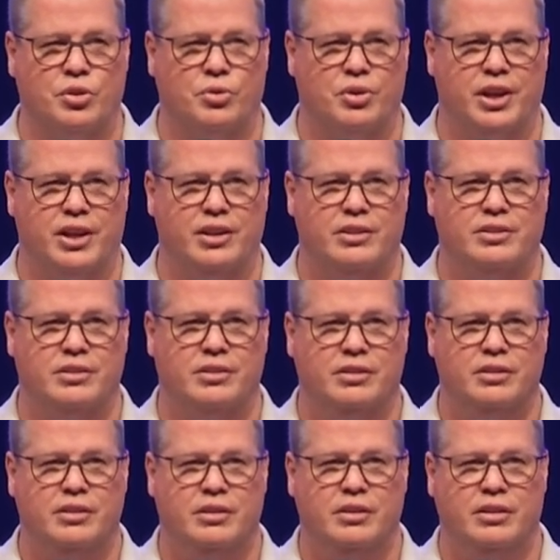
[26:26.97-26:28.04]
quit.
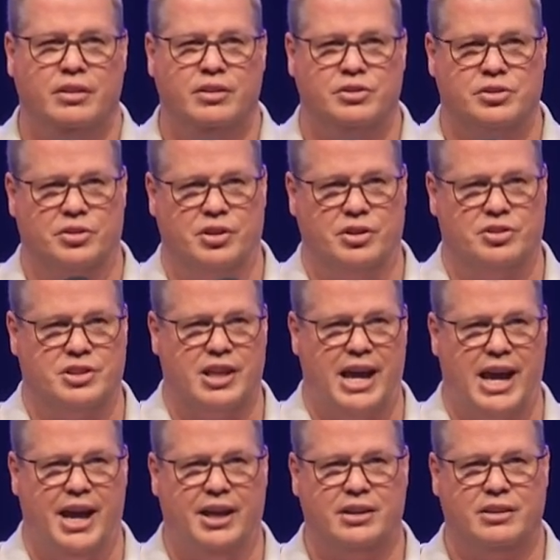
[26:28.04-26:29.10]
So there's
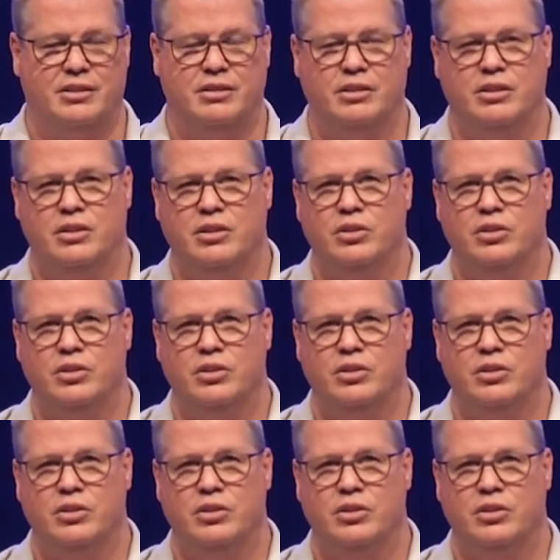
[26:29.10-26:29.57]
that.